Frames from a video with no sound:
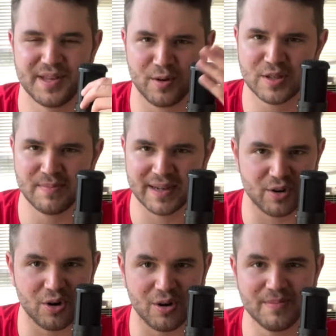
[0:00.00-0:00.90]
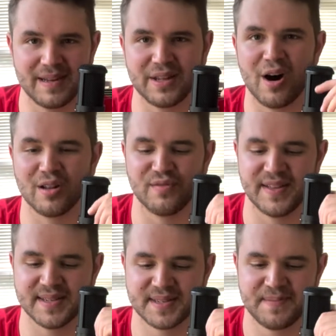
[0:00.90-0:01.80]
The ultimate goal in all of
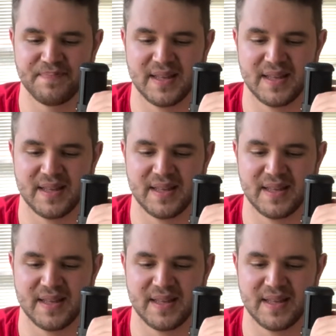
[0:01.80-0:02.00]
this